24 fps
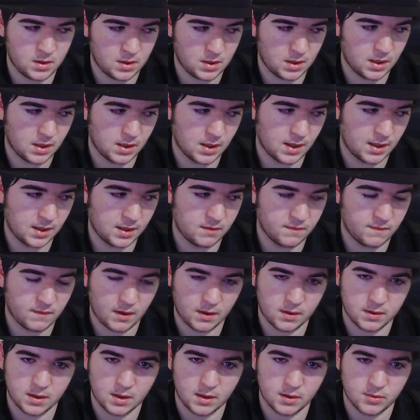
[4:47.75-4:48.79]
and I'd
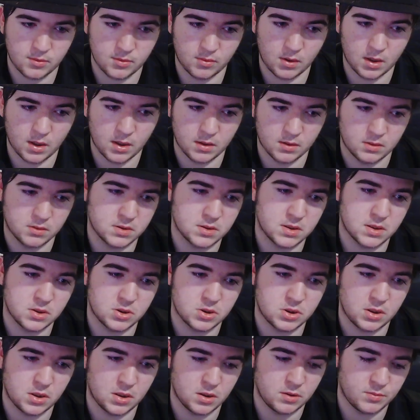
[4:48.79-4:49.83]
found out through others that
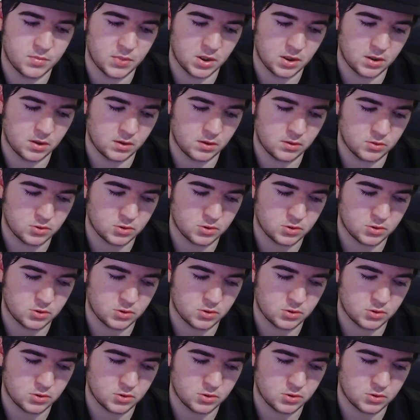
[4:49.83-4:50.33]
she had been